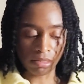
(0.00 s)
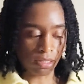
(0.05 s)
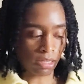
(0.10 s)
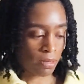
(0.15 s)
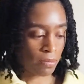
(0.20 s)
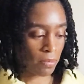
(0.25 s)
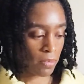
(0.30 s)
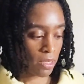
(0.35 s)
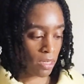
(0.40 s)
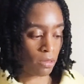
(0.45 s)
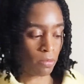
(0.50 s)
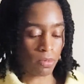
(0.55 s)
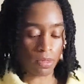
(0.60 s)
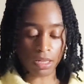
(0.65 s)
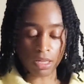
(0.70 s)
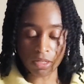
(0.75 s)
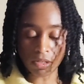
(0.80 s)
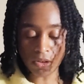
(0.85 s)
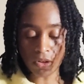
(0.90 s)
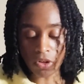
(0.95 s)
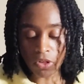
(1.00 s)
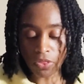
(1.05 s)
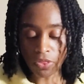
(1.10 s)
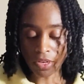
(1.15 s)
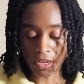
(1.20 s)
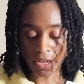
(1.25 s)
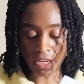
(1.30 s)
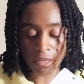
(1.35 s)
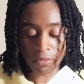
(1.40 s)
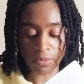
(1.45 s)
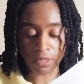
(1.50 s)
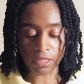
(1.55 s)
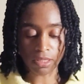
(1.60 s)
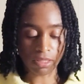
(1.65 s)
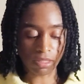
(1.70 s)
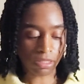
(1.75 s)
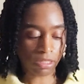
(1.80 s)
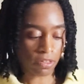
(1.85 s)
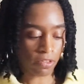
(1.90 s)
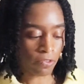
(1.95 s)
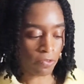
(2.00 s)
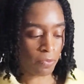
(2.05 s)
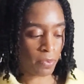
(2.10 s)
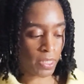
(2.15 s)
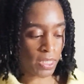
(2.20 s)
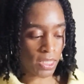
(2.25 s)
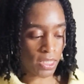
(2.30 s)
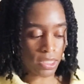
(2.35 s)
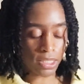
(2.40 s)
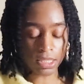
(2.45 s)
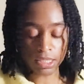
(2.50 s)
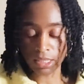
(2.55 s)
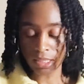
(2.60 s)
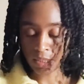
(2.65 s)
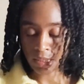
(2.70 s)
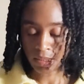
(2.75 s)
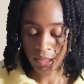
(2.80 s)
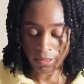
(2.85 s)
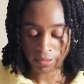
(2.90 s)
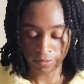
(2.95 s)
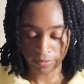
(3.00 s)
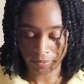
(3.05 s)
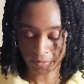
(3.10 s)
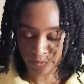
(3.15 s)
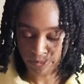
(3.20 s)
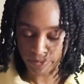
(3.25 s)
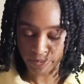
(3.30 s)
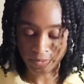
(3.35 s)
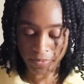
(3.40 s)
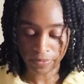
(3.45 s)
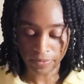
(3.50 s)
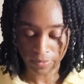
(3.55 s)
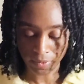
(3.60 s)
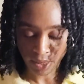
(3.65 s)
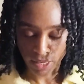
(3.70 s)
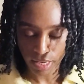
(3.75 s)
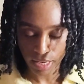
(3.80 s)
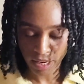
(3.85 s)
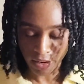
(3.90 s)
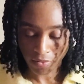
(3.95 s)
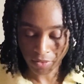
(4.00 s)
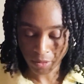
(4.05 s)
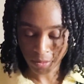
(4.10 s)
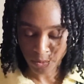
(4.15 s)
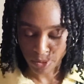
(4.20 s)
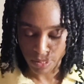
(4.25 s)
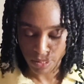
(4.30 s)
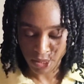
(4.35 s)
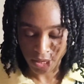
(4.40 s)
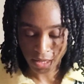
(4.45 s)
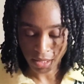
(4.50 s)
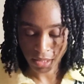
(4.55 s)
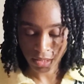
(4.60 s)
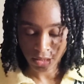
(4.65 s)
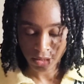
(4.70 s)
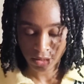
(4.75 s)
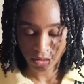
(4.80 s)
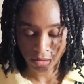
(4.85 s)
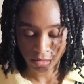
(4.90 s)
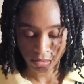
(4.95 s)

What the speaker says: I'm gonna block all the names and stuff because I have to protect